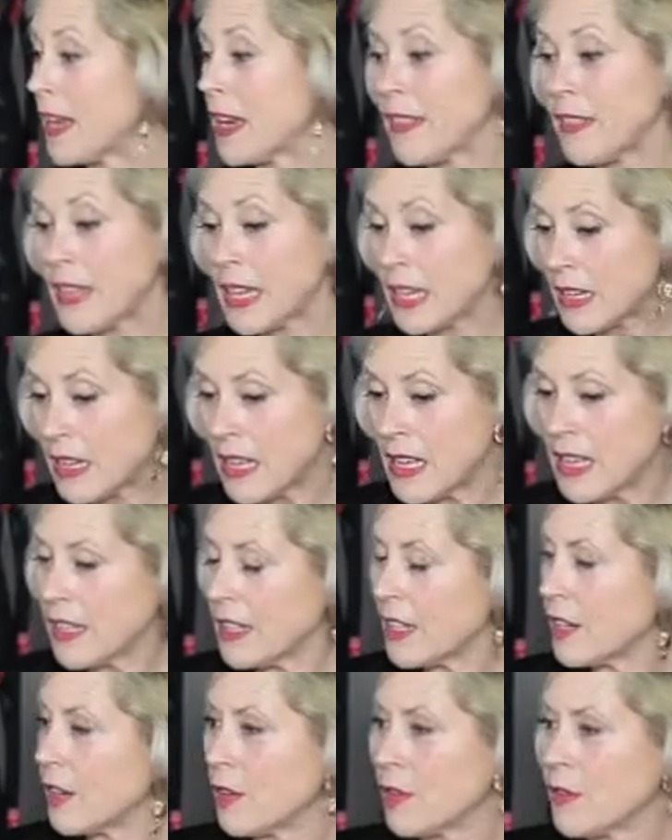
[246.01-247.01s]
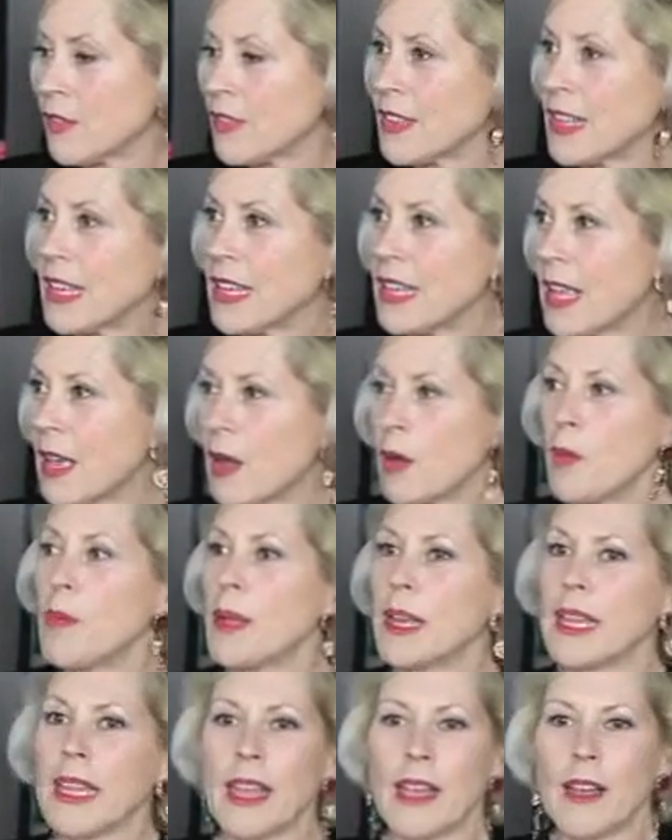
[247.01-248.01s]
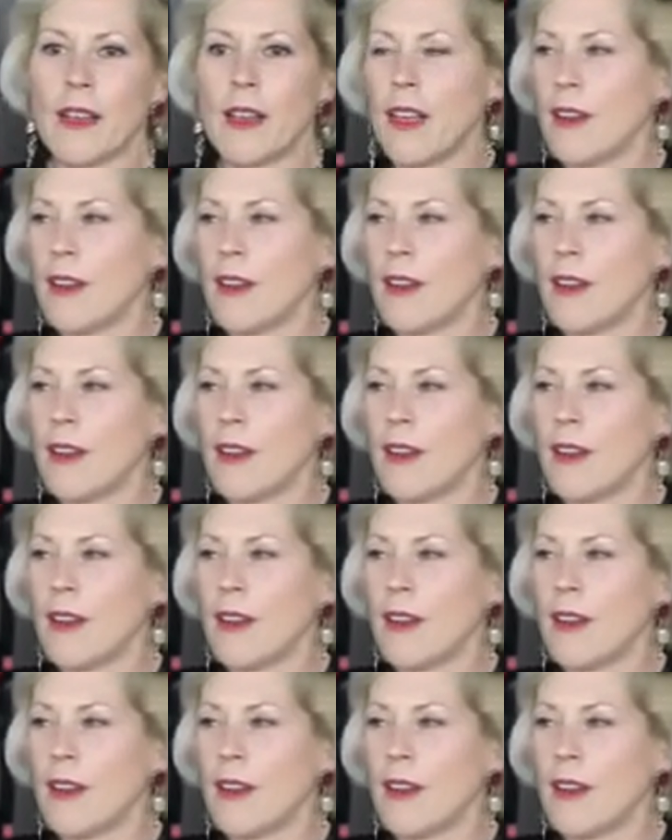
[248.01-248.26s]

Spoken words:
And then, seeing Hell Bunny, how